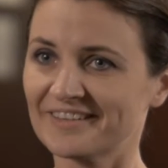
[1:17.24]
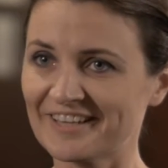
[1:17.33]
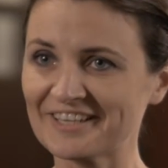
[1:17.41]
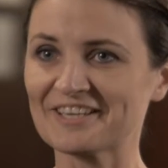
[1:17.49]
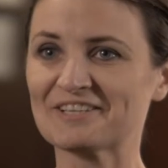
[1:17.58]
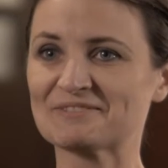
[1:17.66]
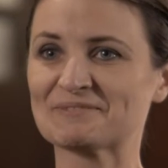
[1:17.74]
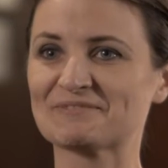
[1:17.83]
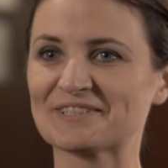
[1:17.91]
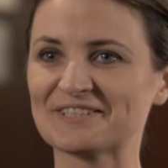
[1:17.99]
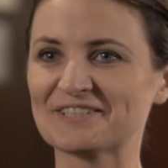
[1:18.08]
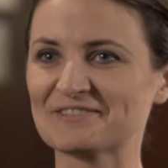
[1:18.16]
Again, with
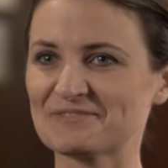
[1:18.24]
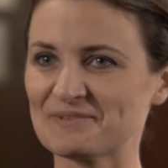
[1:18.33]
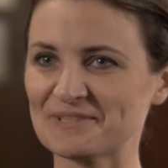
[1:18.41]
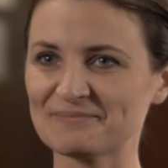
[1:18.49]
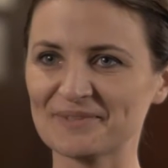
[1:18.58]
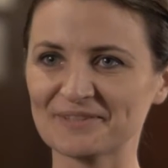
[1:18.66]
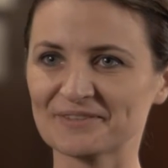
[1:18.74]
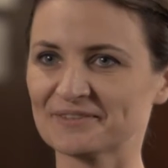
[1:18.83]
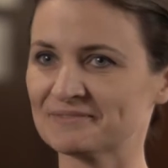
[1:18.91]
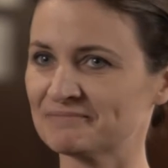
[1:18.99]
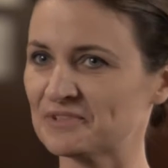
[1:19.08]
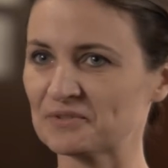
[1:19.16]
a click of one button,